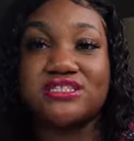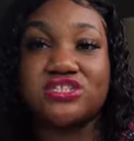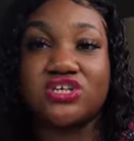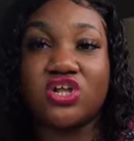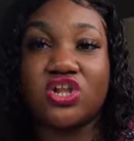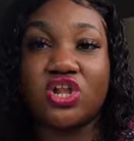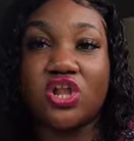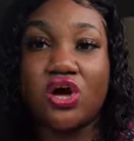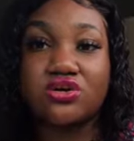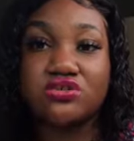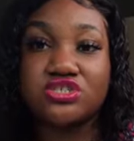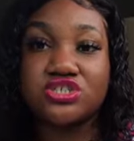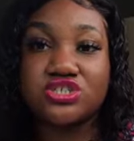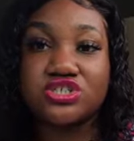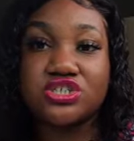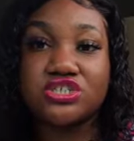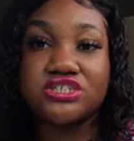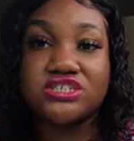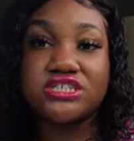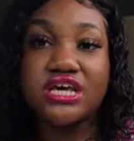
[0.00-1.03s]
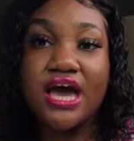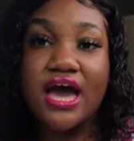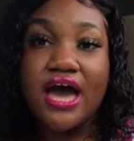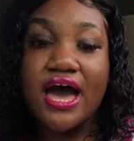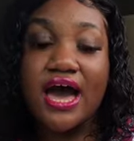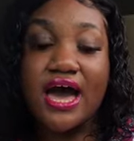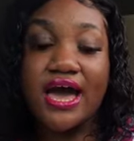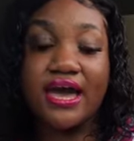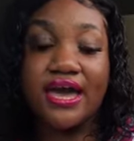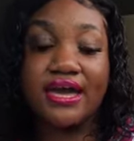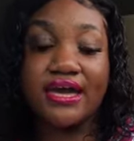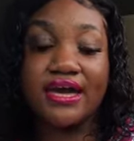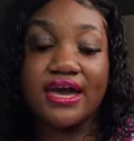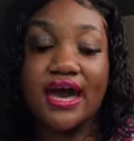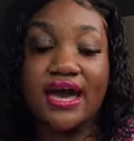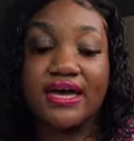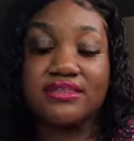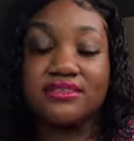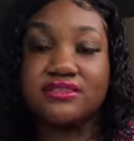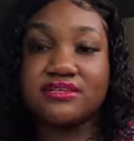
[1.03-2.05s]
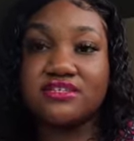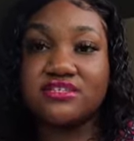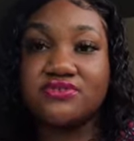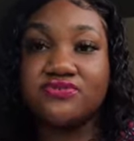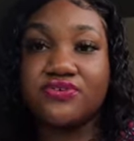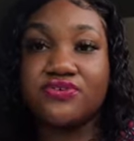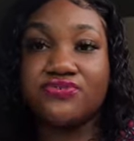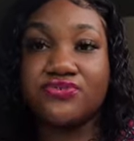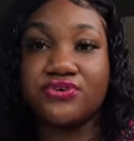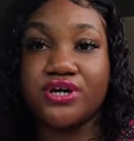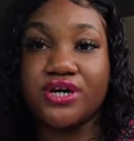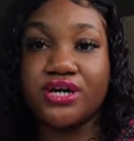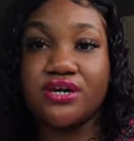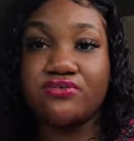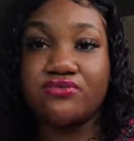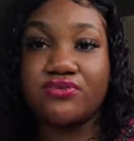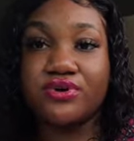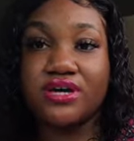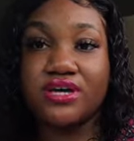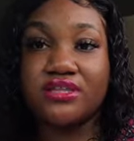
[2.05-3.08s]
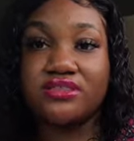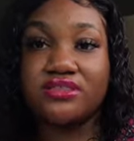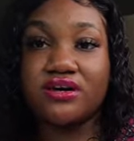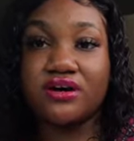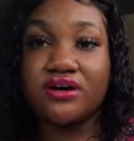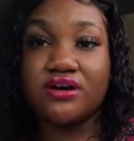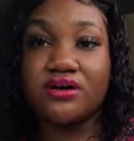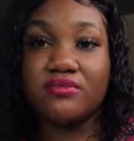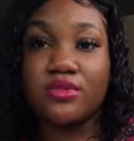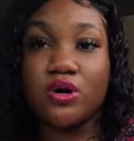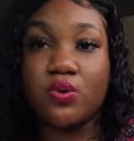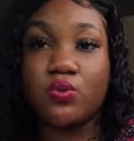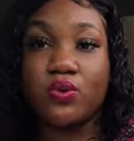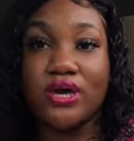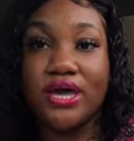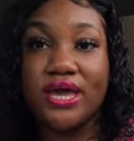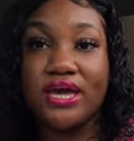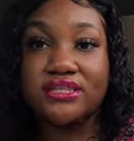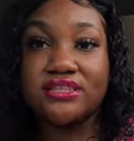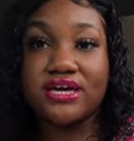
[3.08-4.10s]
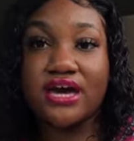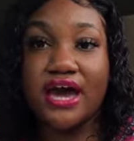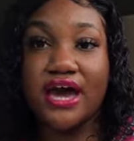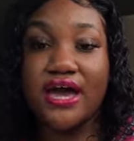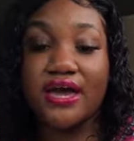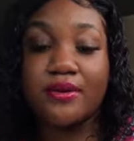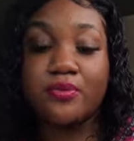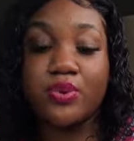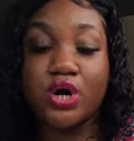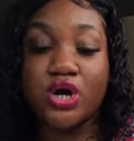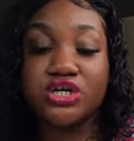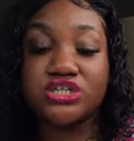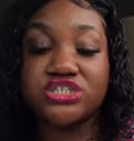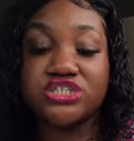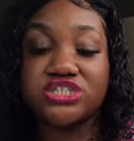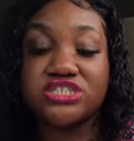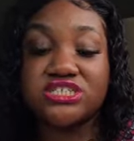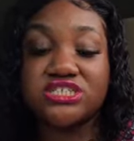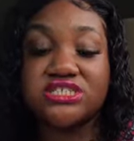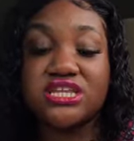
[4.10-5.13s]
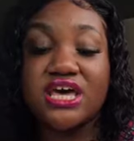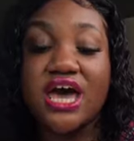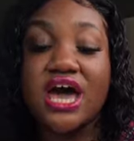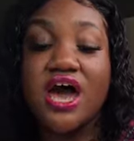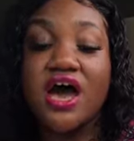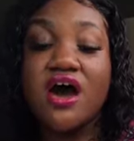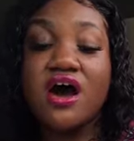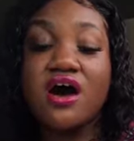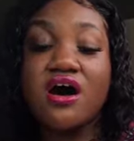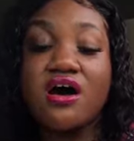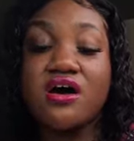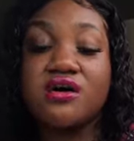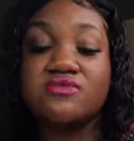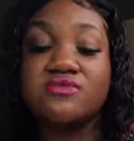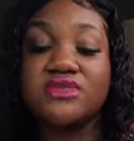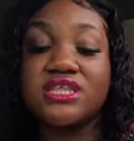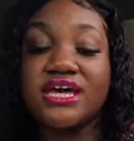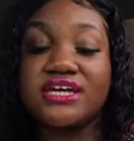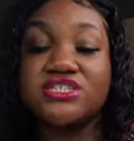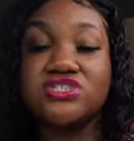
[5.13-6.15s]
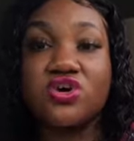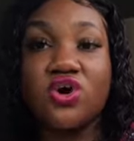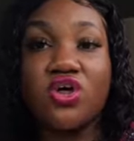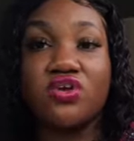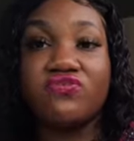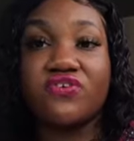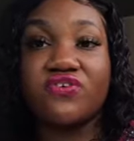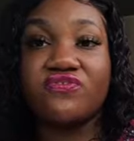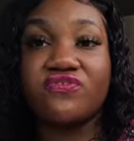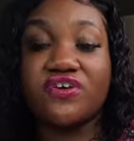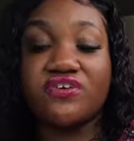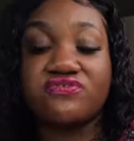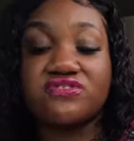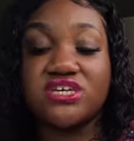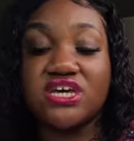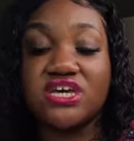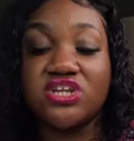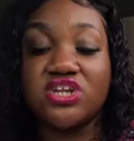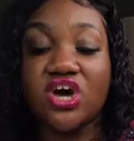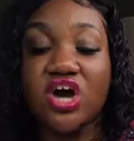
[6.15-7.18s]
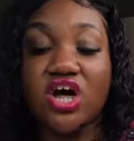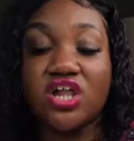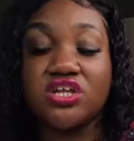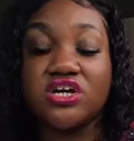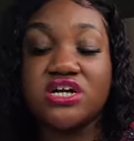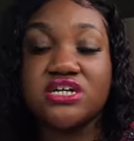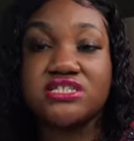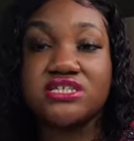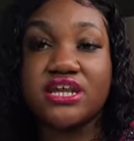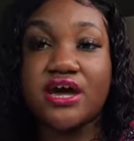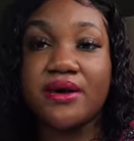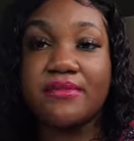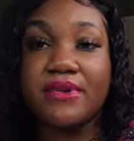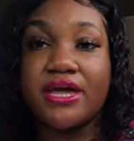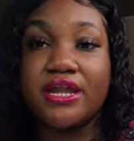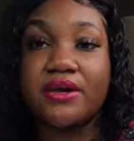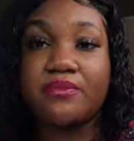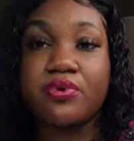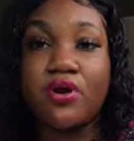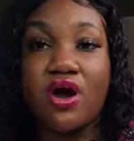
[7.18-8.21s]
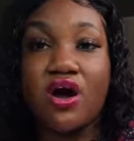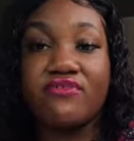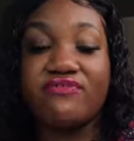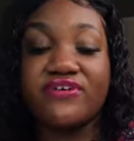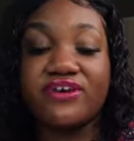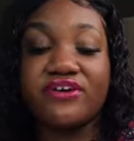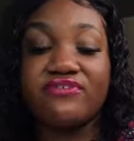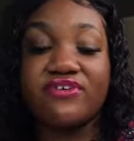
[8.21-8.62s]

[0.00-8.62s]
closures. I had gotten this for free with a wig that I had purchased. They sold for $15, and I made a profit of